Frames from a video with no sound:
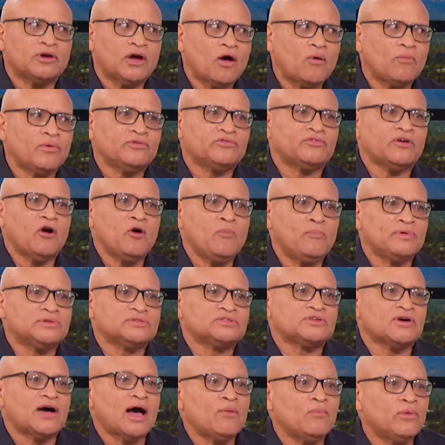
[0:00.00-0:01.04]
always open.
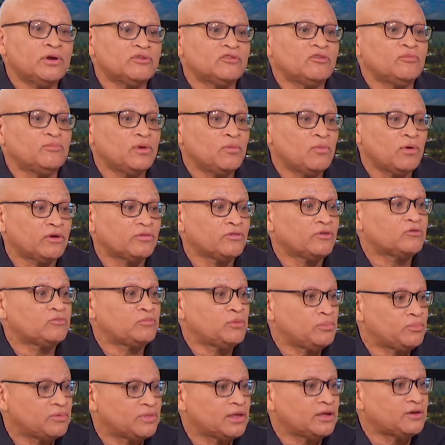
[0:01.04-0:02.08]
So I wanted to be one of those
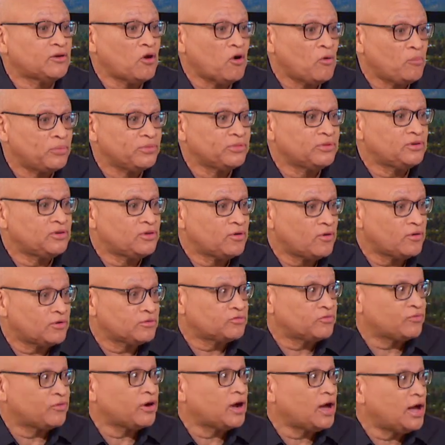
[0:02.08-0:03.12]
people that opened the
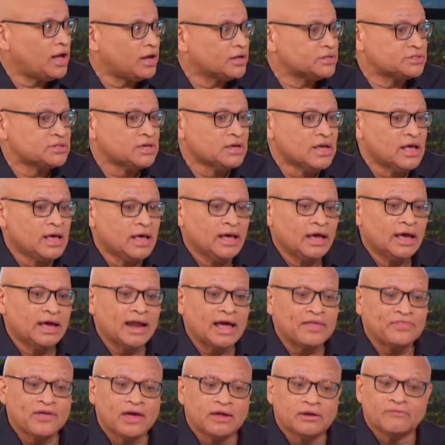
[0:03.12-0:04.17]
doors for us. And
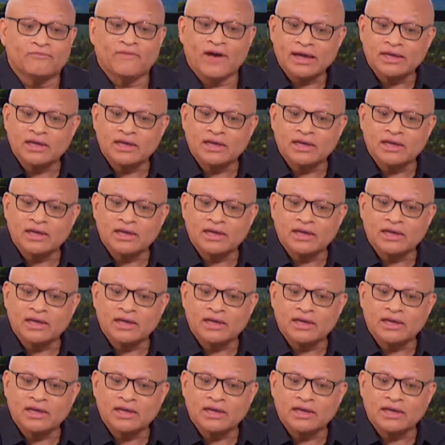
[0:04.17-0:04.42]
I thought if I